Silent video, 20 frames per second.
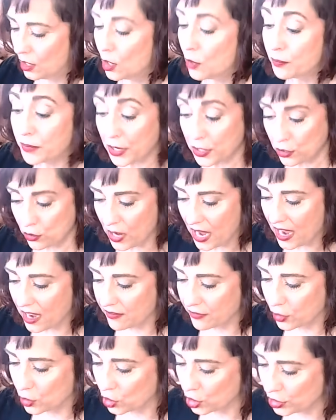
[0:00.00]
But you have
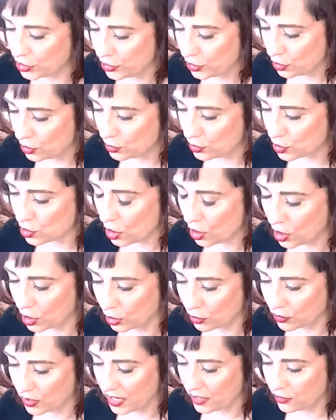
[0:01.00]
good news all
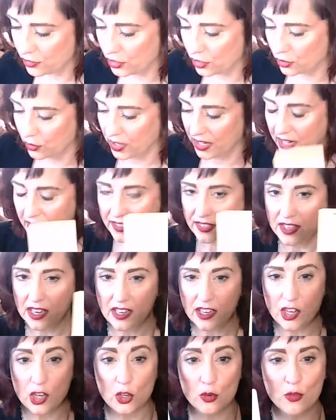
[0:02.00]
around you, and I think
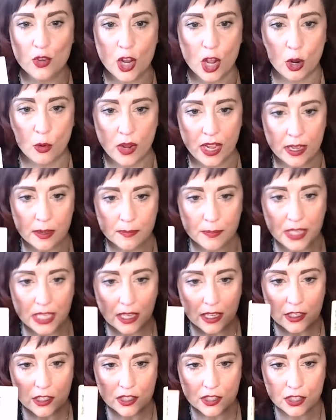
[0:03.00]
you know it
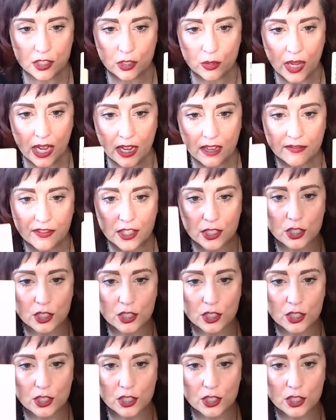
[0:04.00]
because you have the